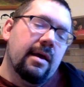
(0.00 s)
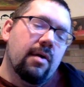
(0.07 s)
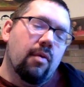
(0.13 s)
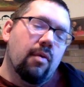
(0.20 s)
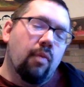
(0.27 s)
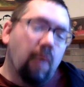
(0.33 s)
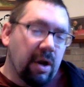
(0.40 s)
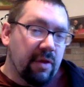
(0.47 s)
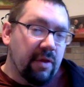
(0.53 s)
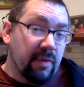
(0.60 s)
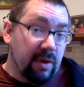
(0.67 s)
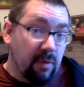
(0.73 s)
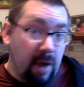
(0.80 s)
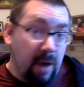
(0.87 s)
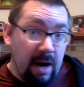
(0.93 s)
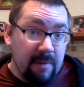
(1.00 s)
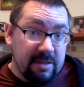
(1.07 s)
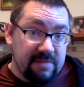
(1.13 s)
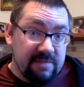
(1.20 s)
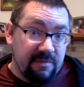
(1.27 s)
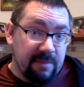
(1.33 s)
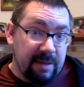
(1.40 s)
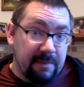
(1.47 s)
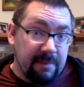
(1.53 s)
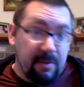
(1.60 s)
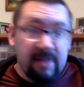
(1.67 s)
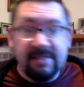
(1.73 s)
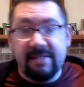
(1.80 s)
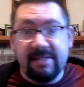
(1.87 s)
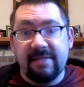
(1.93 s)
What are the requirements for being
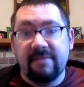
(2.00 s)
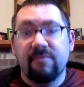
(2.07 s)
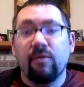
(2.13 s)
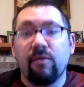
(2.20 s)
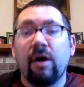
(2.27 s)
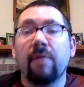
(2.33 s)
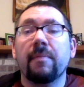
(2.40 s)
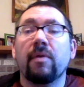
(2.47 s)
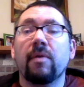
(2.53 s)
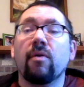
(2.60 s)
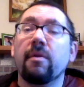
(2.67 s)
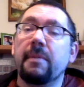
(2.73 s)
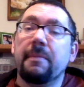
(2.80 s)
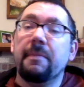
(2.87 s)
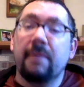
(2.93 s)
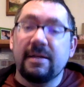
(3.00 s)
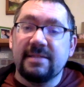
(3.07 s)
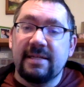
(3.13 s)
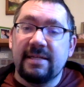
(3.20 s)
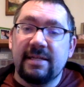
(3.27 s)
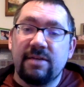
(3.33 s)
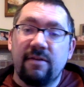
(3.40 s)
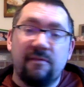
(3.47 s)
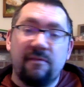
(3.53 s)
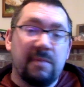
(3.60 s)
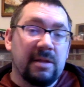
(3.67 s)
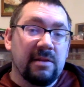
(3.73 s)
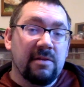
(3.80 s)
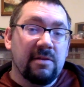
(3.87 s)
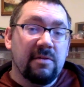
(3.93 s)
president? Well, in order to be president, you have to be a
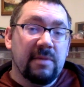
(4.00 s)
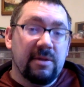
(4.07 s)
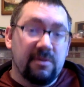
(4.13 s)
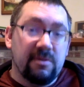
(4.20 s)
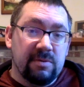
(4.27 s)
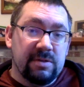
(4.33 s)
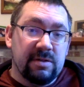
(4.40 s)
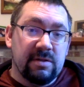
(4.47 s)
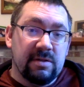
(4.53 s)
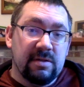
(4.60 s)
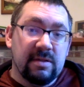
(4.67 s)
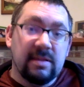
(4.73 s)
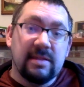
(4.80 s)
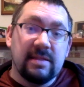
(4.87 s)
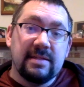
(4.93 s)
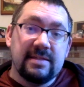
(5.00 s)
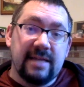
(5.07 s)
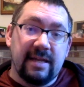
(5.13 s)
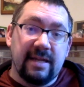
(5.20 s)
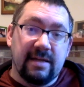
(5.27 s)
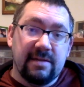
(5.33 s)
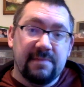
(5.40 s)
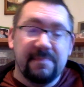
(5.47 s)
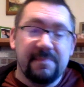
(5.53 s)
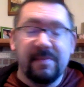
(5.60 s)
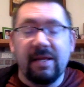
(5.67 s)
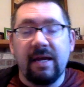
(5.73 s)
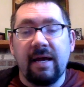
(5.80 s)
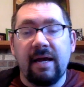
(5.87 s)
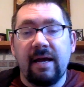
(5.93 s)
little bit older than the Senate,
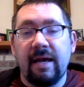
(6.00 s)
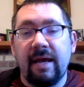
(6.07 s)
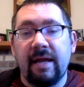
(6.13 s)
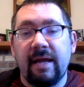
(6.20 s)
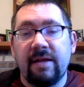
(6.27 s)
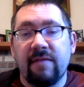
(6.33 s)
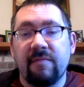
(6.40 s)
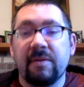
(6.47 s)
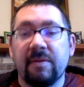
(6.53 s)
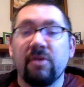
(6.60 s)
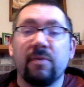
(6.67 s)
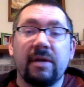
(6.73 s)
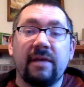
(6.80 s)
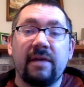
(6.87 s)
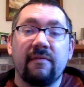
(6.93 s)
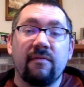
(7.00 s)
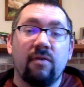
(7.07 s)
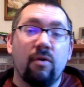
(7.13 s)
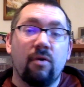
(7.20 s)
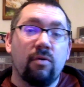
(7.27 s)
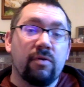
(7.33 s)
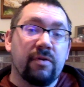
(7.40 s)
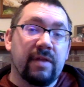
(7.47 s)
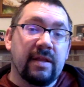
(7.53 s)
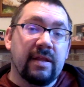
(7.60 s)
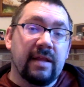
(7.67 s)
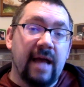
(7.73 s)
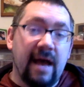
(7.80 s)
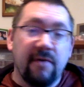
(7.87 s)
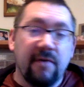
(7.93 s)
and you have to be a little bit even older than the
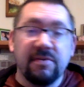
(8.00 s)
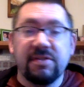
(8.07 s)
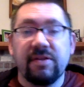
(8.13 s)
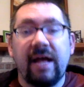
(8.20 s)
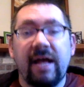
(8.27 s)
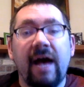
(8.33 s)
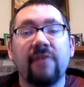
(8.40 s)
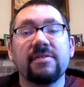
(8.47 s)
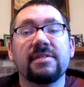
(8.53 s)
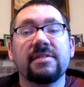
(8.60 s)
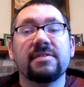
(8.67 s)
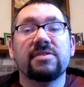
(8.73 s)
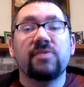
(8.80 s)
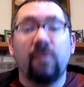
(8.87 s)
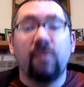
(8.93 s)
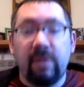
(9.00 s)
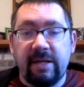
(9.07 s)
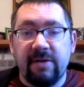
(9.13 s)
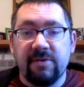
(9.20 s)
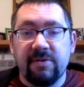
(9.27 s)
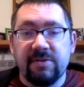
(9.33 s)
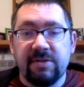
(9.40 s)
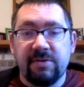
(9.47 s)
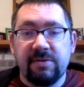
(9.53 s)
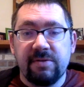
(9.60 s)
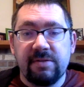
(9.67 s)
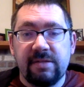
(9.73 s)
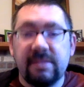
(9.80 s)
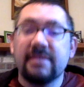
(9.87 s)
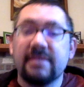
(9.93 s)
House. So the House is 20 years old,
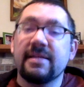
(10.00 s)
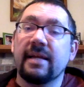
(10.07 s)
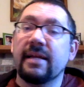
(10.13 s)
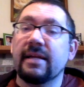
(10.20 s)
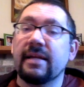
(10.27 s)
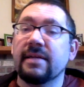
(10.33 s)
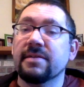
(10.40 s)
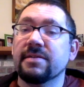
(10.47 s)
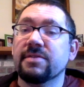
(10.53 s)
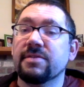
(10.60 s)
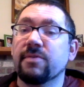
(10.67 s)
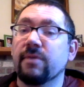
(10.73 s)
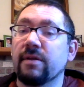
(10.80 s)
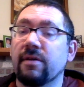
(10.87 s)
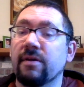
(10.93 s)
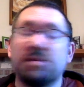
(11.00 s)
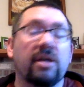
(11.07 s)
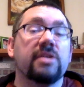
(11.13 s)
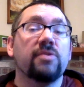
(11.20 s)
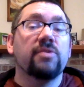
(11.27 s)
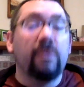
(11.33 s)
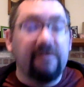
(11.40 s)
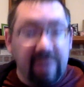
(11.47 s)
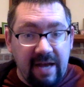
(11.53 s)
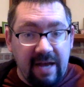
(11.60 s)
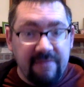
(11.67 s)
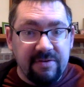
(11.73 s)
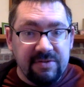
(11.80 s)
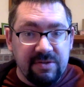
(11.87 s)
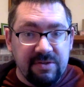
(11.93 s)
the Senate is 25
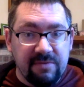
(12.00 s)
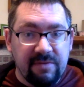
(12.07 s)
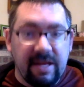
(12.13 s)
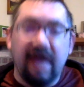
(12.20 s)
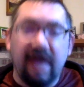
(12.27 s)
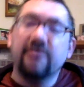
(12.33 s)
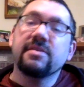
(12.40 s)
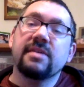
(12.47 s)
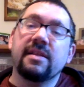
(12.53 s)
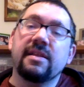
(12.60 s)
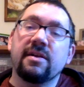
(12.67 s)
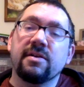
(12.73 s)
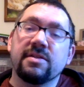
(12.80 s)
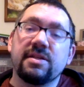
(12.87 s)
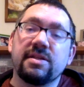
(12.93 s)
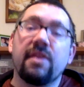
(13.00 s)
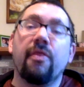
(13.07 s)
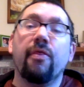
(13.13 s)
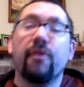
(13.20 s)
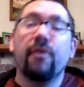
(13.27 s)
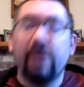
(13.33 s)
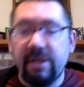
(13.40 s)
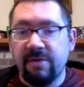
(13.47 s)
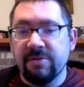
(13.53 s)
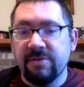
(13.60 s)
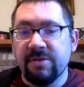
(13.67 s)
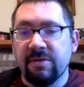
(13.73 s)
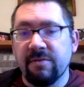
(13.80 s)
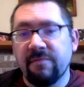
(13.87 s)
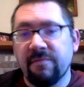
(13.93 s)
years old for the House, there's 30 years
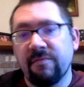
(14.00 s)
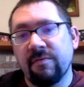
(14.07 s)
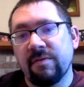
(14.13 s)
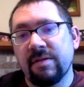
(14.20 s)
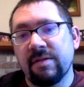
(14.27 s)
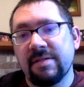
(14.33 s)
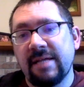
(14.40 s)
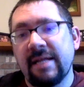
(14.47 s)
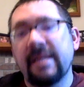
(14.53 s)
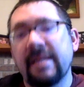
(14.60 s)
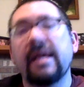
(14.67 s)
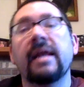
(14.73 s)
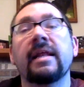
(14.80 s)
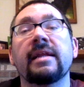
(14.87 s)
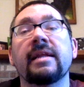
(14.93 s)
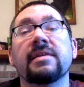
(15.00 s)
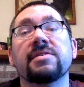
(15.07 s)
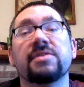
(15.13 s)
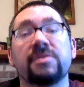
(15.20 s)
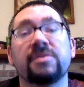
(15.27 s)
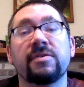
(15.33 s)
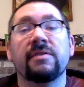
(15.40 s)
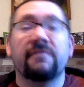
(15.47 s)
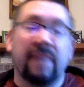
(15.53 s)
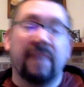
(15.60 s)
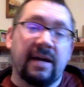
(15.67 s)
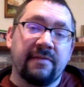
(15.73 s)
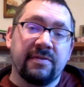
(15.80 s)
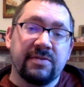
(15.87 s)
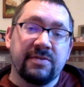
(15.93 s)
old for the Senate, and it is
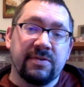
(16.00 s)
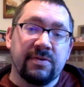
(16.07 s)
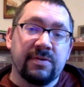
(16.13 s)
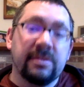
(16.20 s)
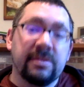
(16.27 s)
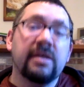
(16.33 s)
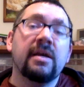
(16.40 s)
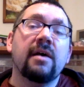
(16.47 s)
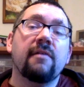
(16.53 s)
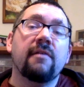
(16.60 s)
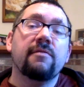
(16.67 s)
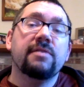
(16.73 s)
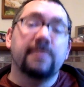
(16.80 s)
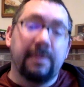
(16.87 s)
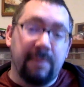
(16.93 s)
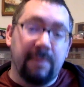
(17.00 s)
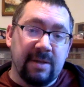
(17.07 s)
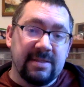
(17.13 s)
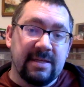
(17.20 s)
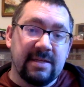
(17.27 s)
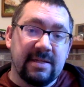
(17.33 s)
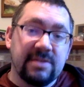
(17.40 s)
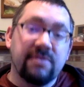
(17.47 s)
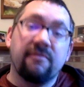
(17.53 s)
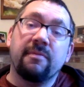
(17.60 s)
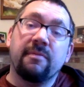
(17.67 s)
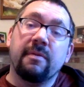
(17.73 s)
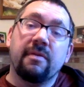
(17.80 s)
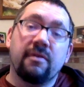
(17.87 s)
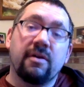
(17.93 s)
35 years old to be president. So you have to
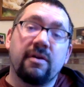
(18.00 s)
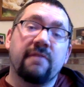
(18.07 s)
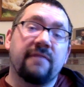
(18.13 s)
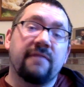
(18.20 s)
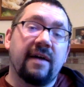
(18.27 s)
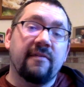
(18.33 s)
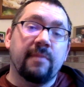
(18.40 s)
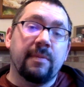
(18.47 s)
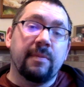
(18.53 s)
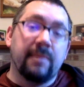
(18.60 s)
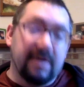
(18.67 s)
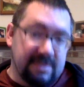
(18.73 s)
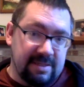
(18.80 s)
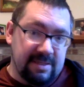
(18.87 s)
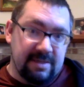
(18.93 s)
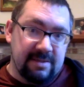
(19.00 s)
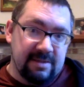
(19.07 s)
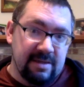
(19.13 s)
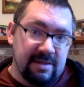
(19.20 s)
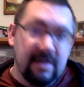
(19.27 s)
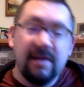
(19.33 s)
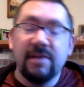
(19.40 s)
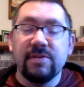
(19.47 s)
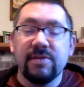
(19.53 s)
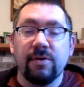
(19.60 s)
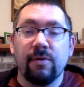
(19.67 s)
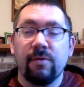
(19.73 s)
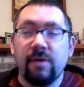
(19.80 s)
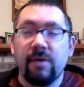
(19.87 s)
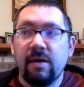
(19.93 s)
be 35 to be president. So
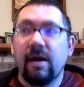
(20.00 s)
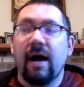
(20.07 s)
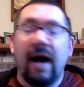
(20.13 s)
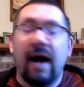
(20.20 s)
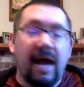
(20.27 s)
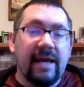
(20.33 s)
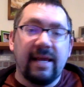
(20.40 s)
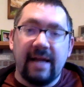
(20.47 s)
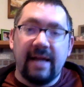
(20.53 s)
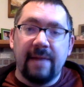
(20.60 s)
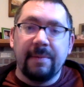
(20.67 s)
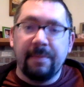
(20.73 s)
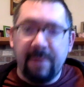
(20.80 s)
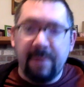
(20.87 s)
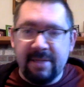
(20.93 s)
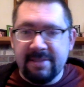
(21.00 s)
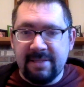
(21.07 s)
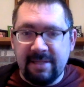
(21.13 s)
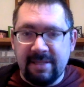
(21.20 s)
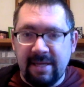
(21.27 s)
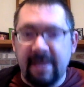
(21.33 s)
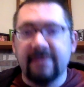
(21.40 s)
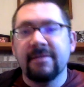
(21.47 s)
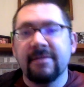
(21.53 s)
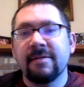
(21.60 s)
I cannot be president yet.